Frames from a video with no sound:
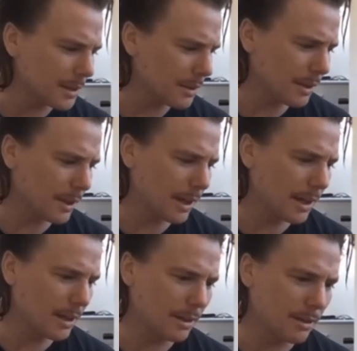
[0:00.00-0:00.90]

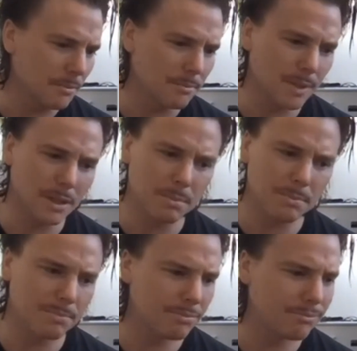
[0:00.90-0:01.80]
I
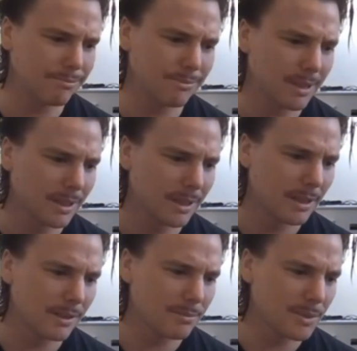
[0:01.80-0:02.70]

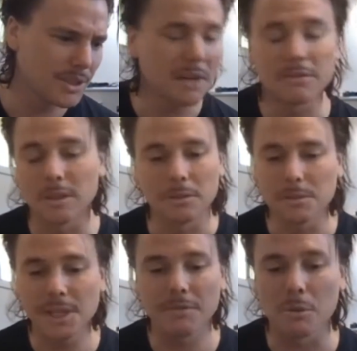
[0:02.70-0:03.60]

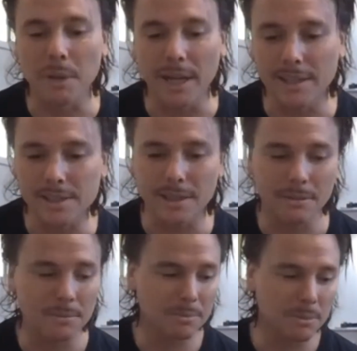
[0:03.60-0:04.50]
several bands
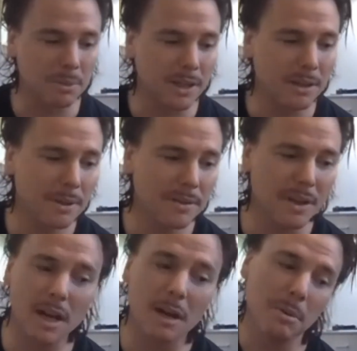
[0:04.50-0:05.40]
I would play with, a
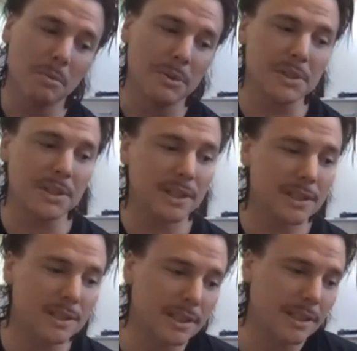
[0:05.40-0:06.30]
couple more
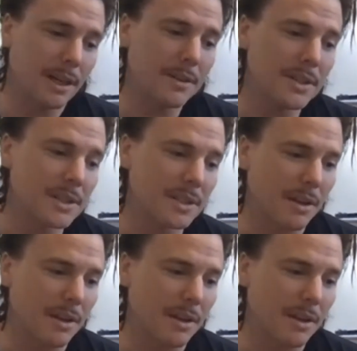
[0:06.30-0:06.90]
serious than others.